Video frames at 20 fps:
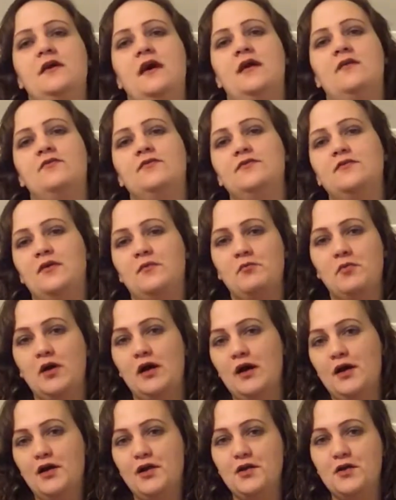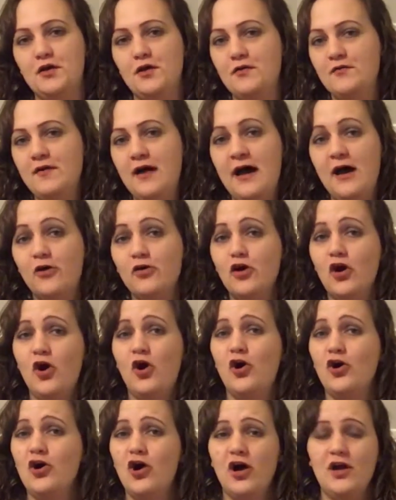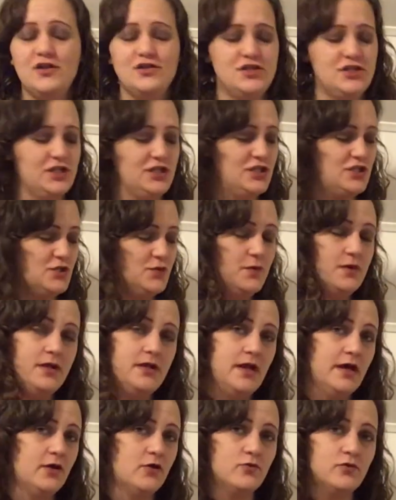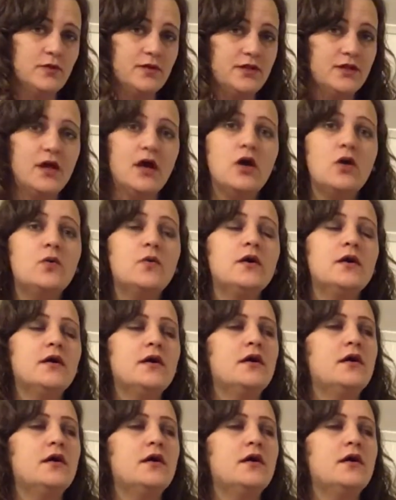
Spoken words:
have some kind of alcohol content to it. I don't really know.